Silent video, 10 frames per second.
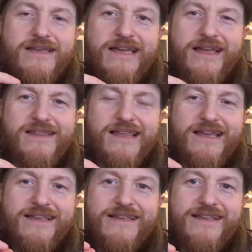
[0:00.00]

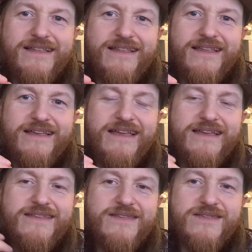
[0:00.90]

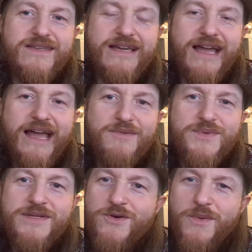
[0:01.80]
it
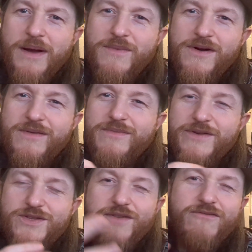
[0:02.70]
helps me talk about what my
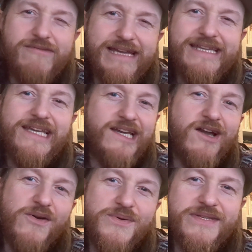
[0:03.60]
sort of reading
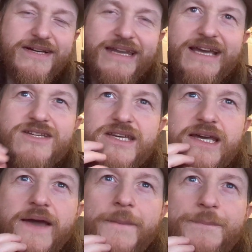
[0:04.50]
goals are next
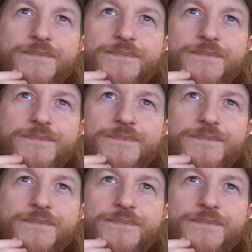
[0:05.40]
year.